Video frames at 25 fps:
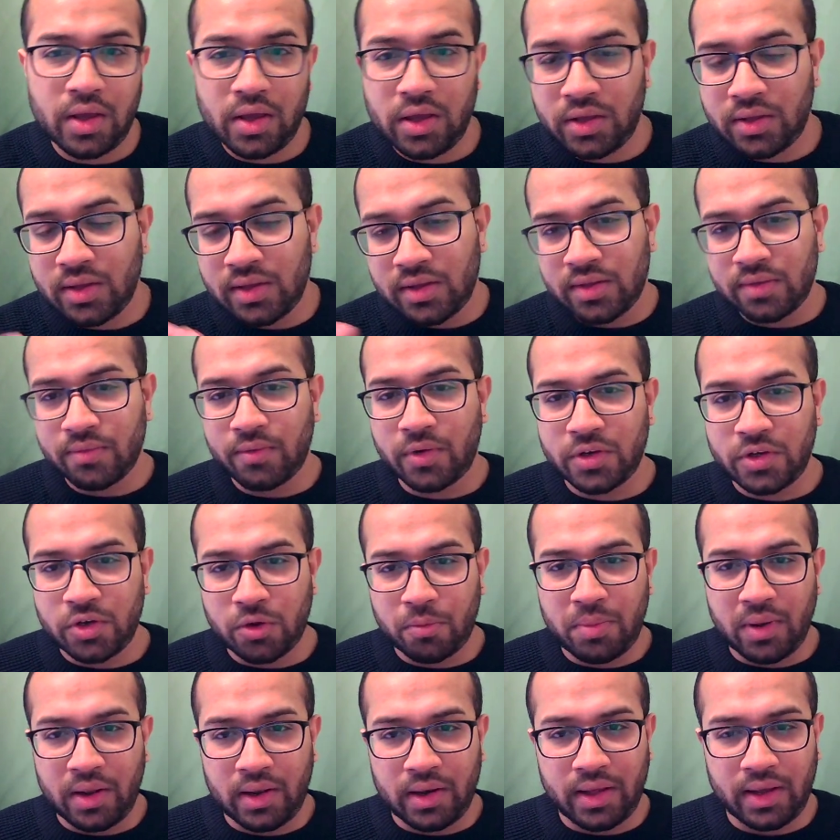This is what you're
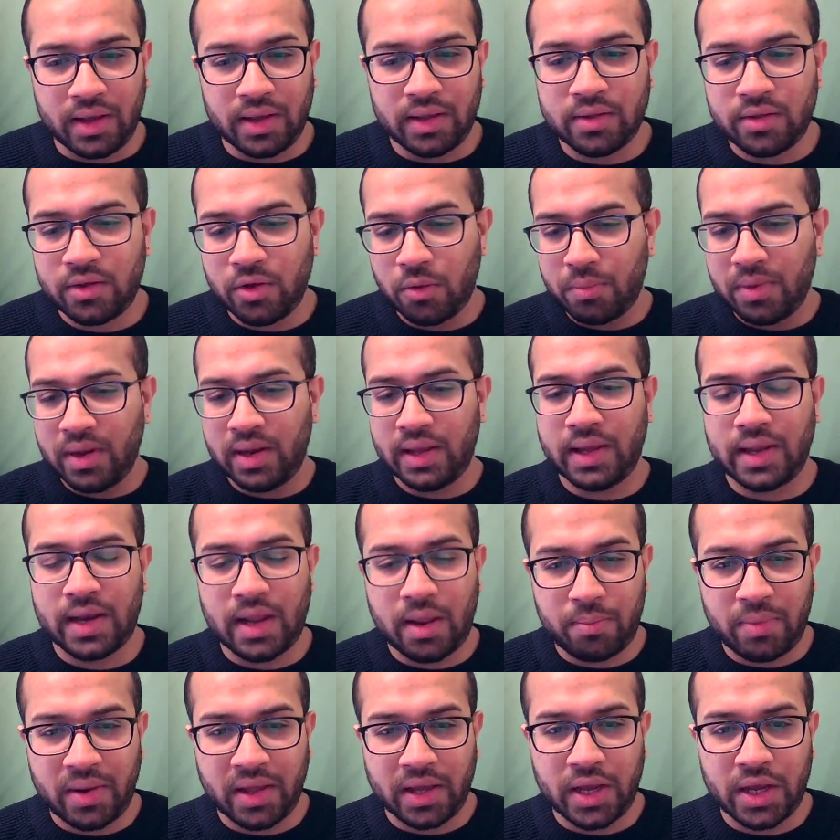building. You're building an
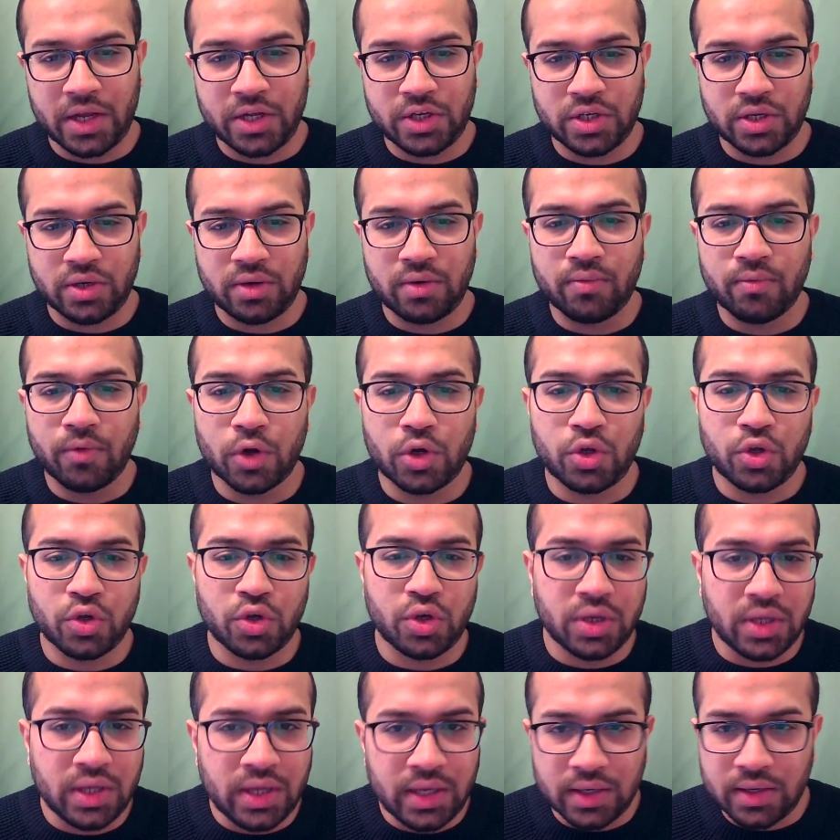application. What do you
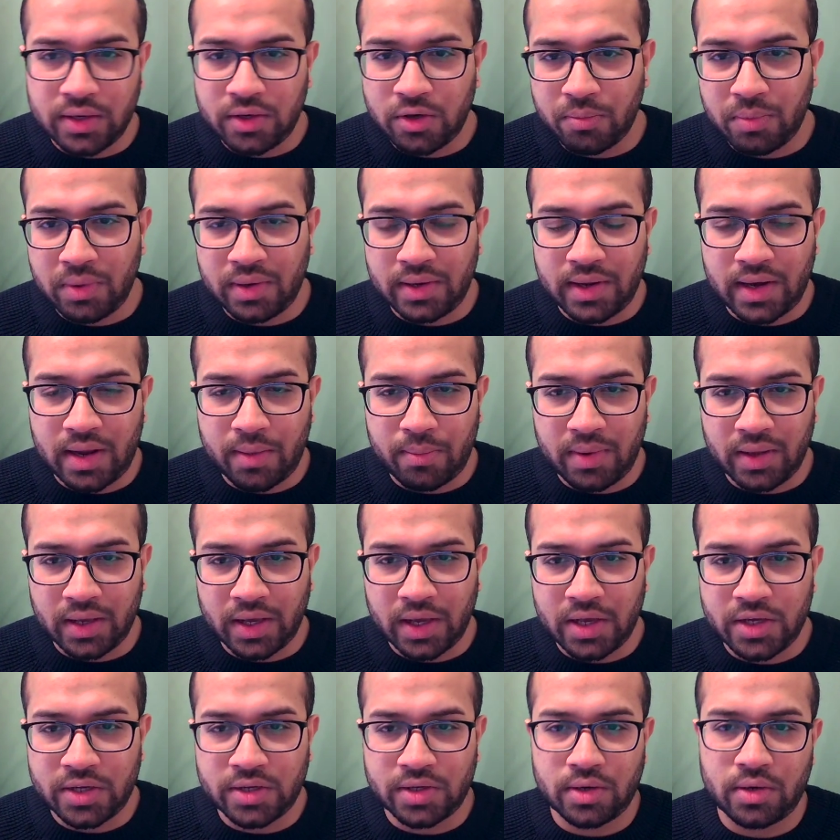need to build an
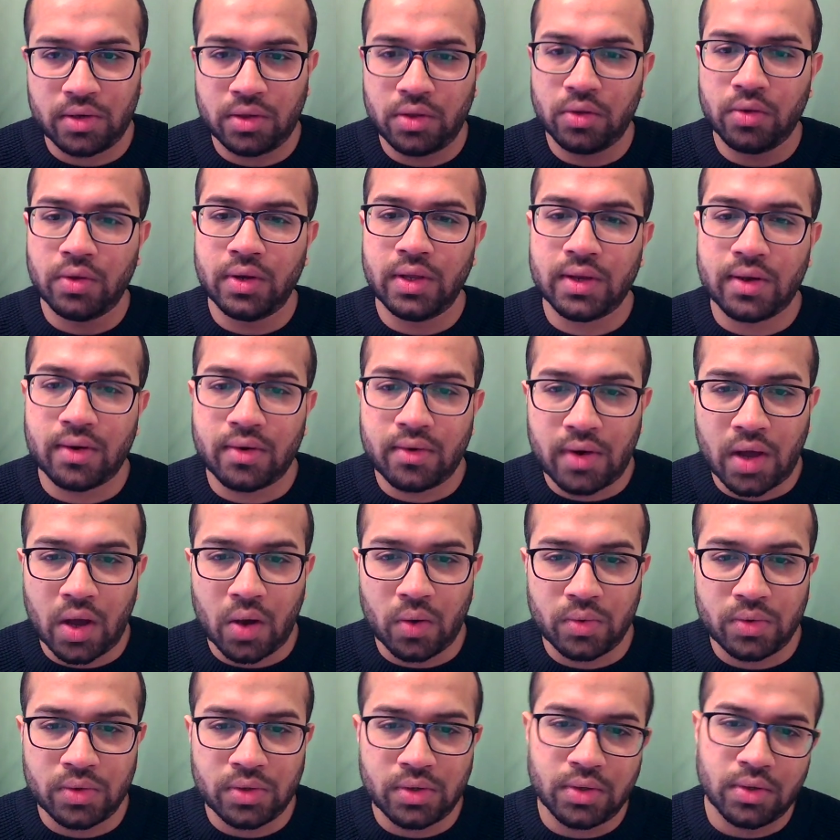application? You need a
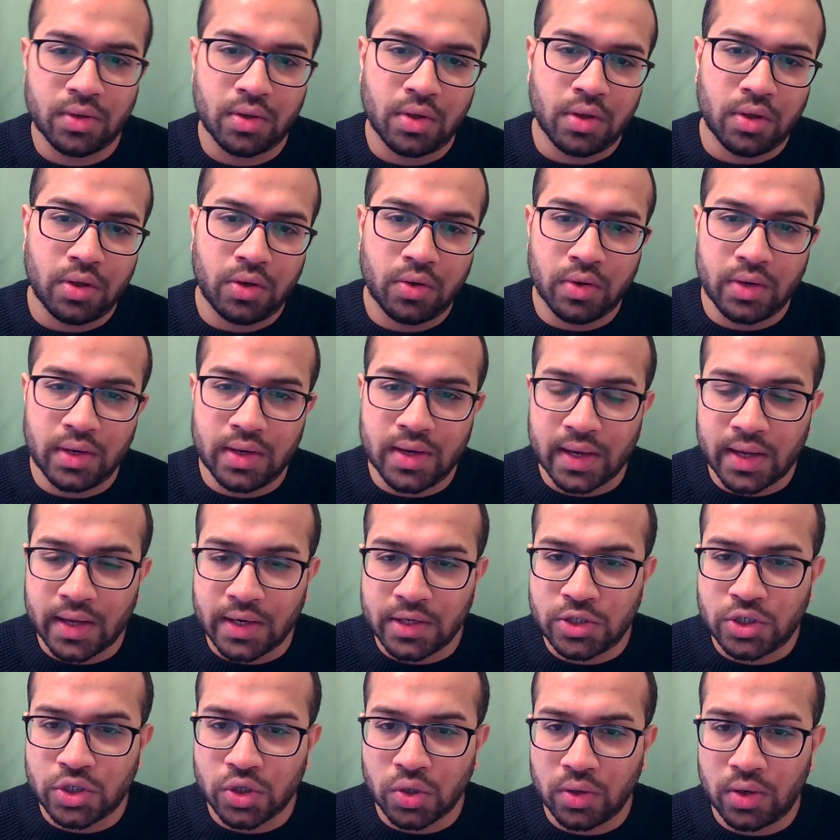route. You need a
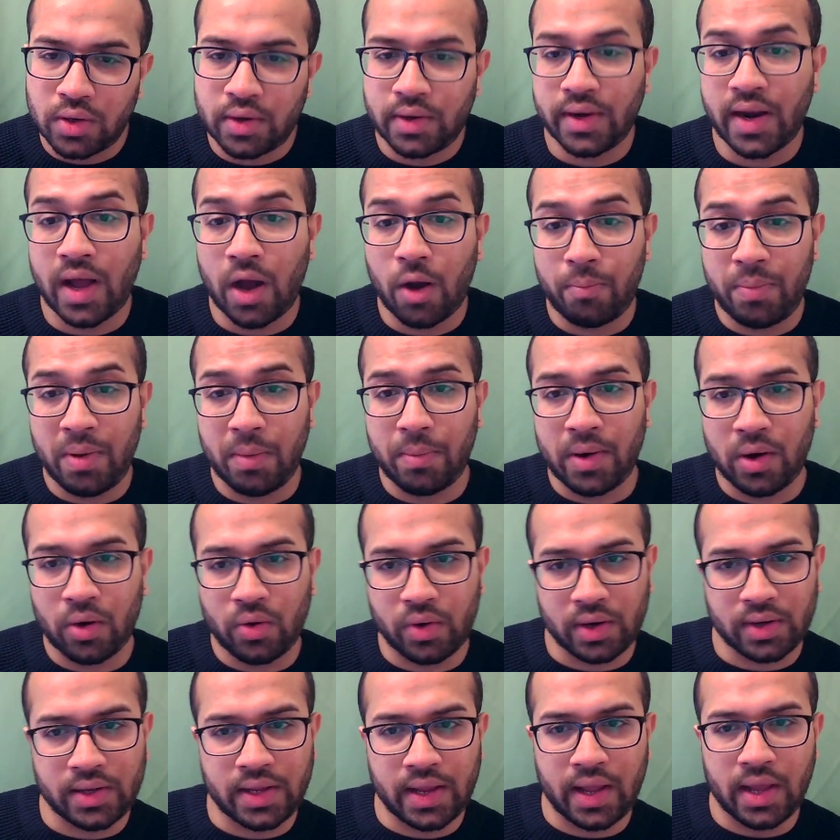controller. Now people are
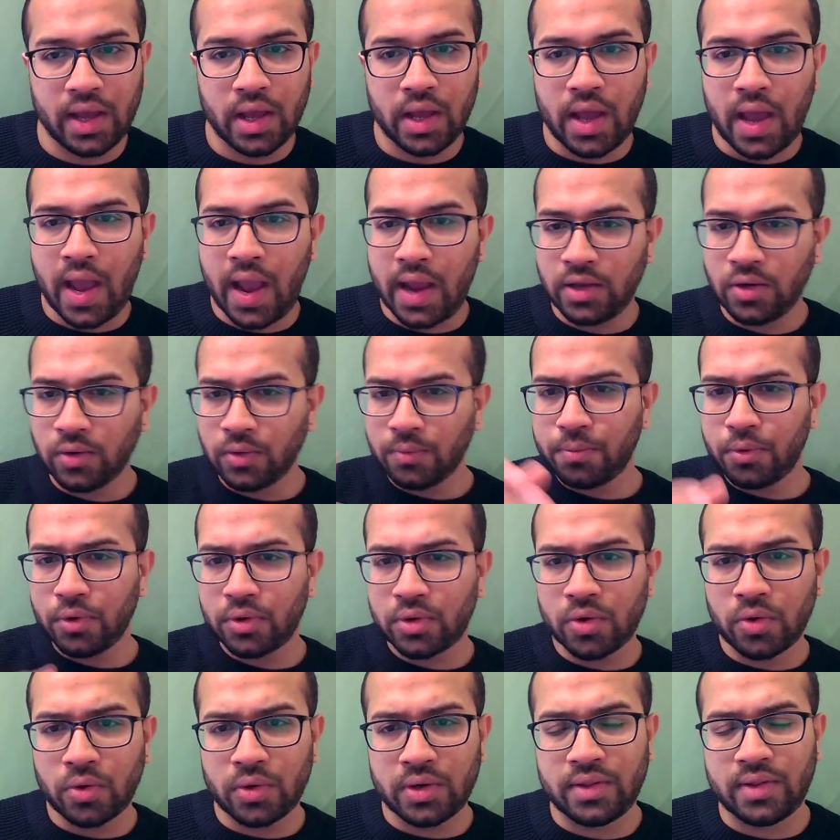going to say, hey, don't put
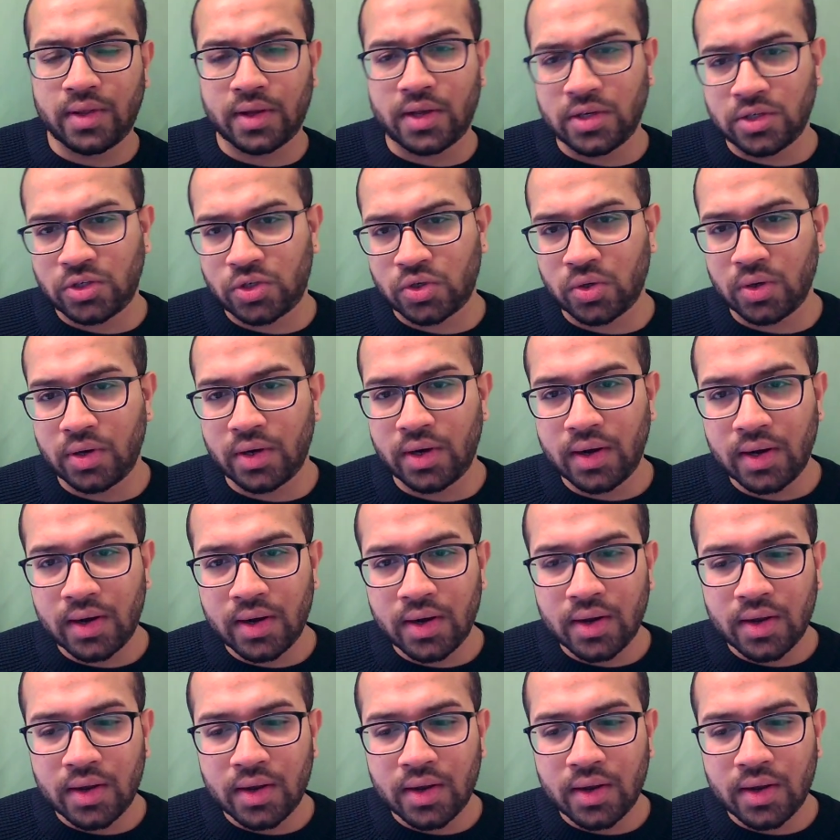code in the controller.